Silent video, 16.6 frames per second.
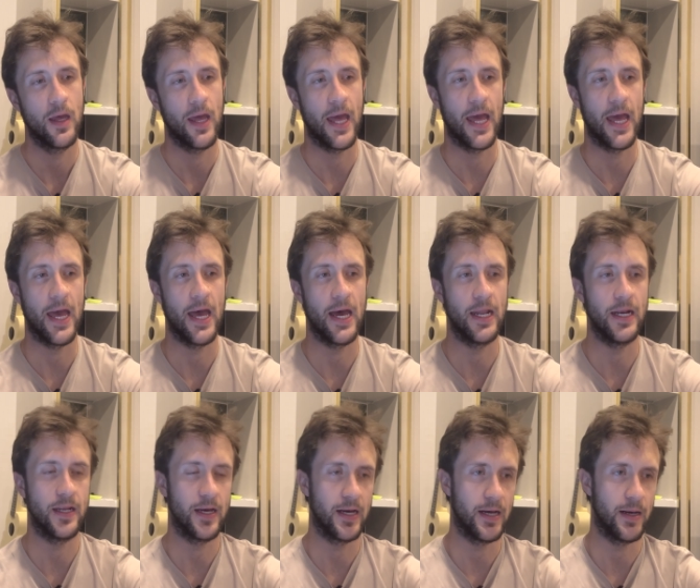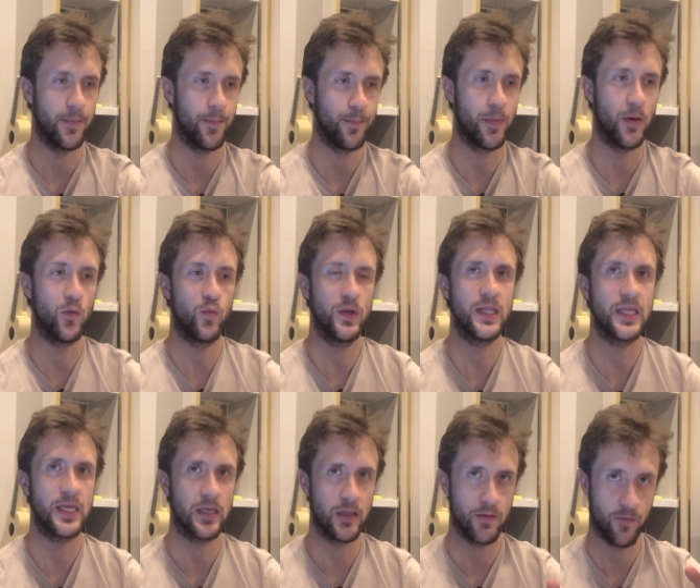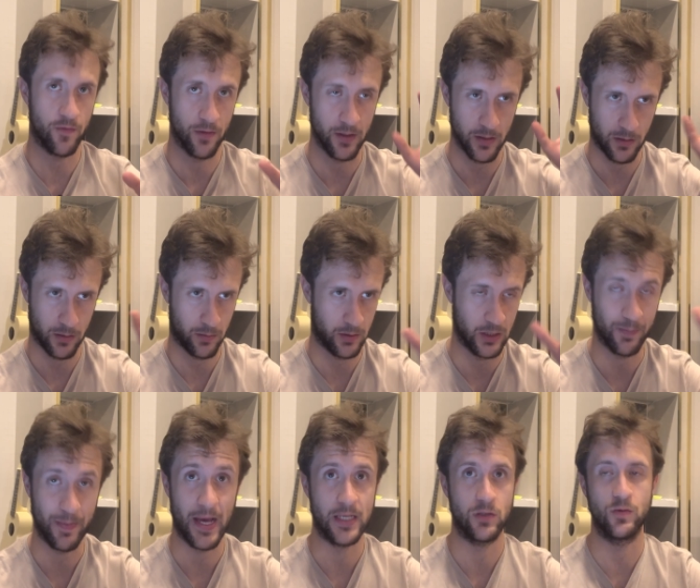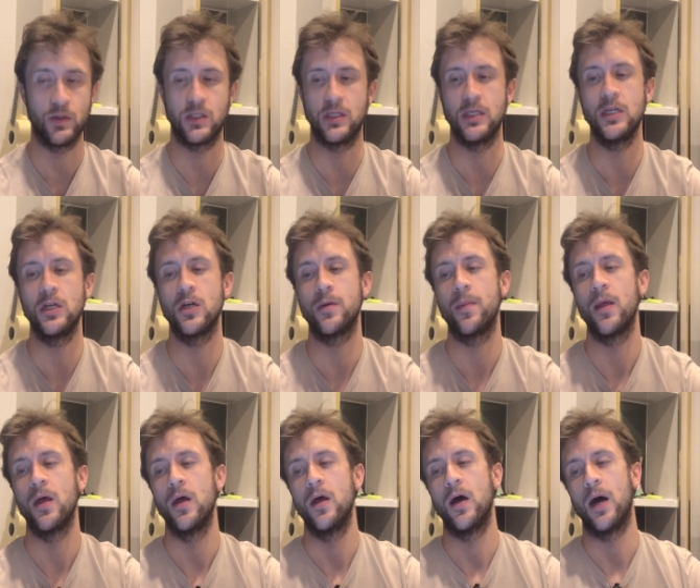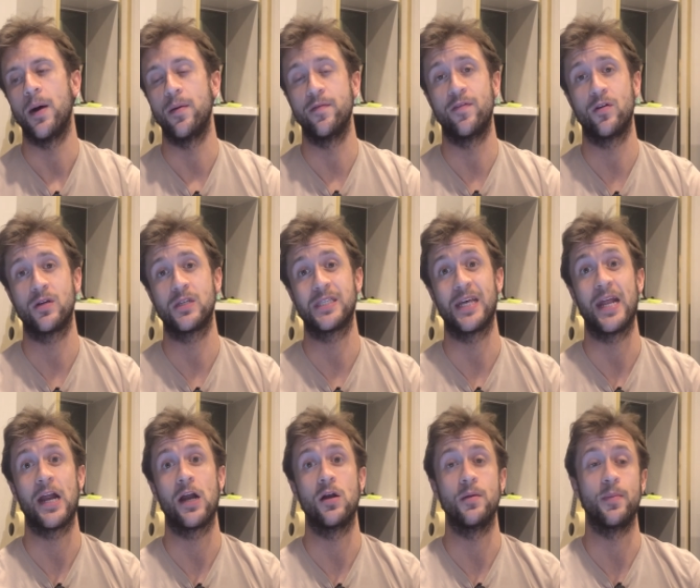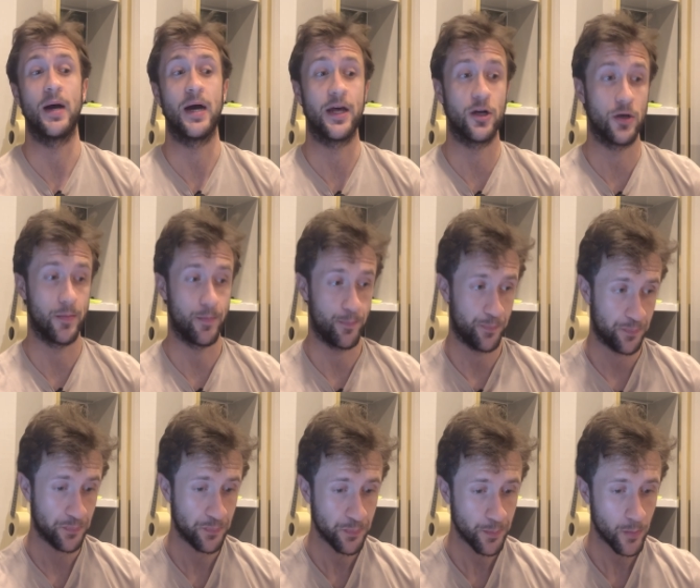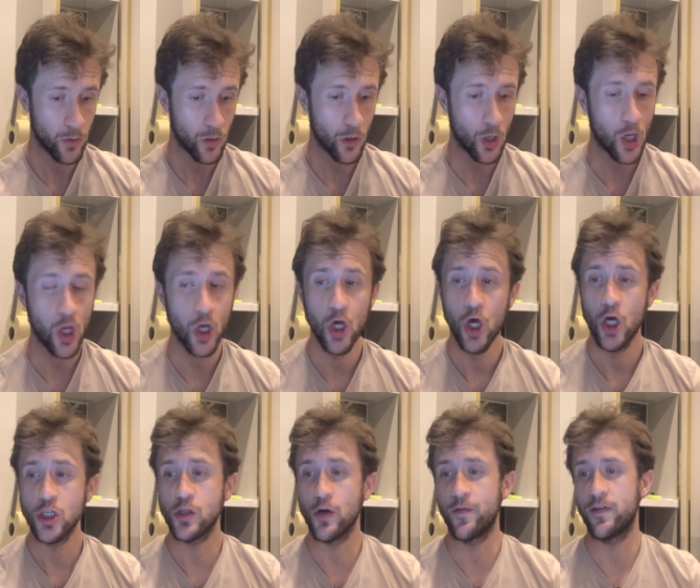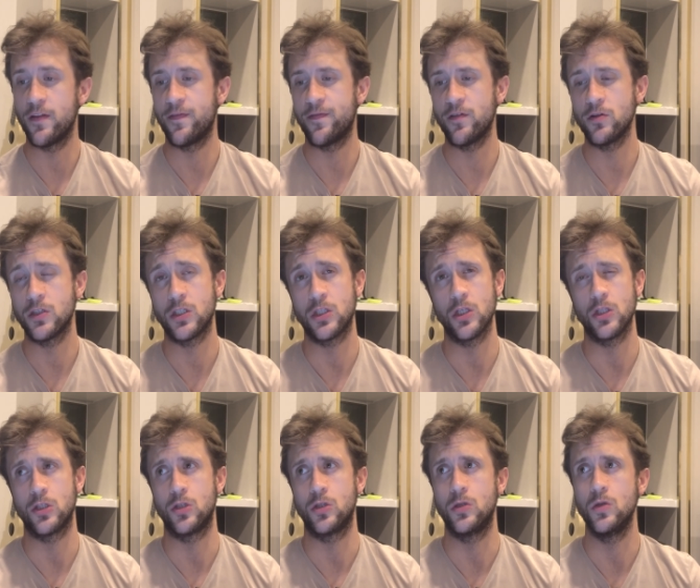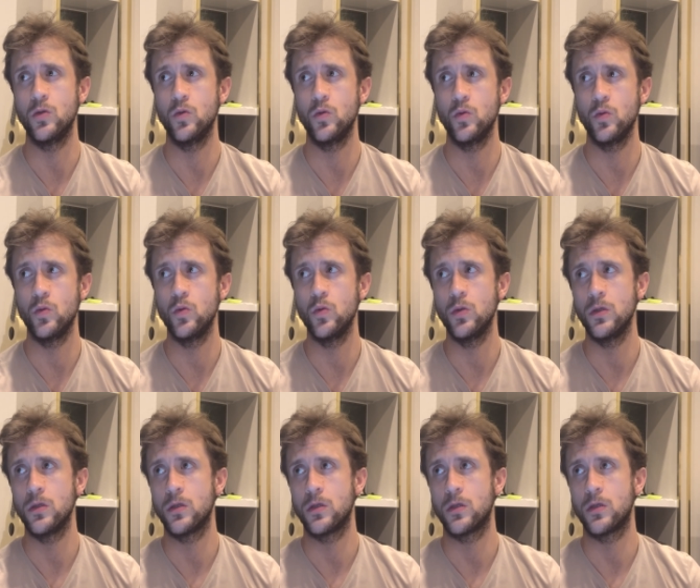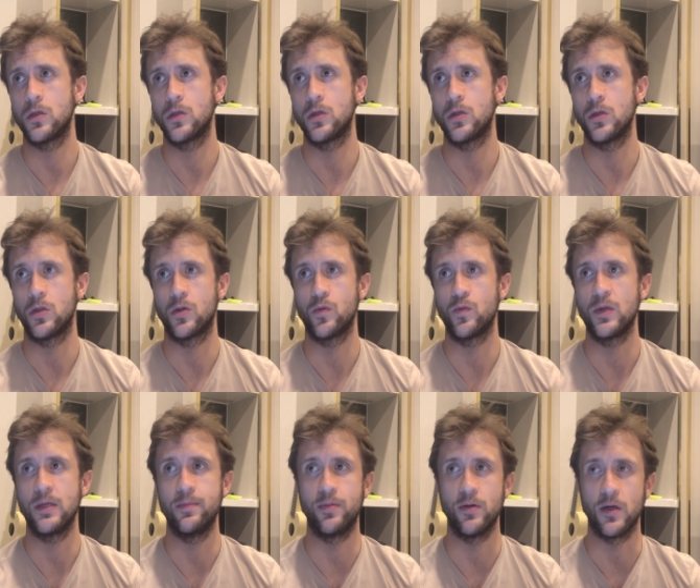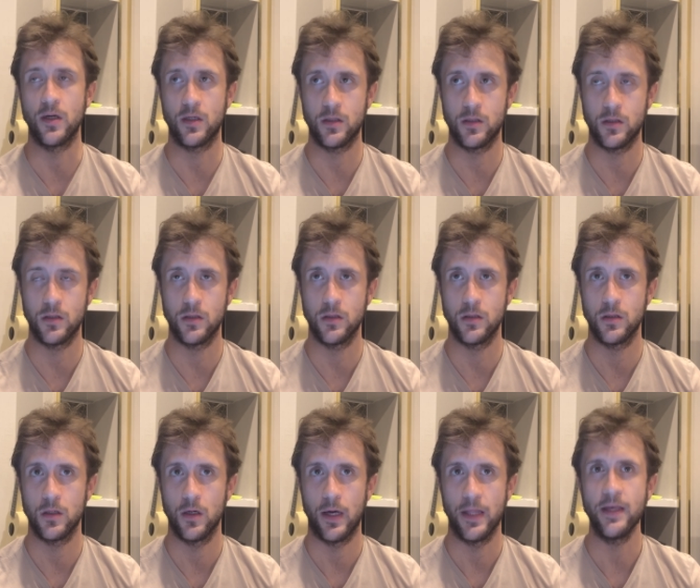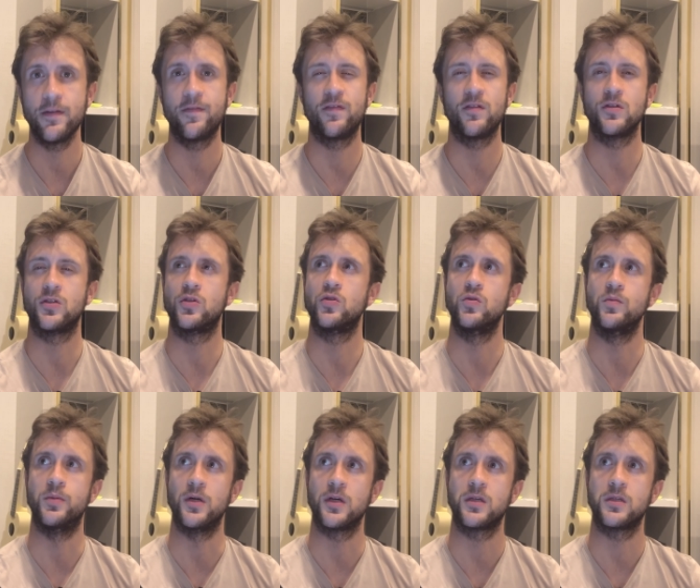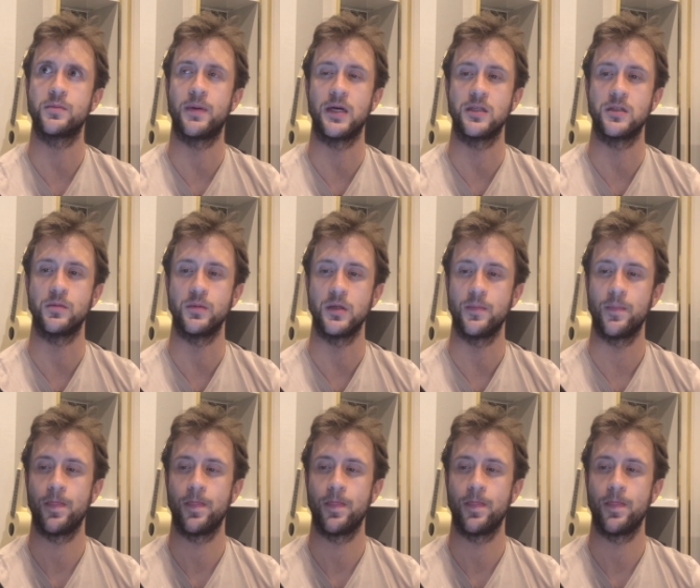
And but really, for this past recent year, I've been focused on Harry Potter. So for the first 2 to 3 books, I think first 2 books possibly.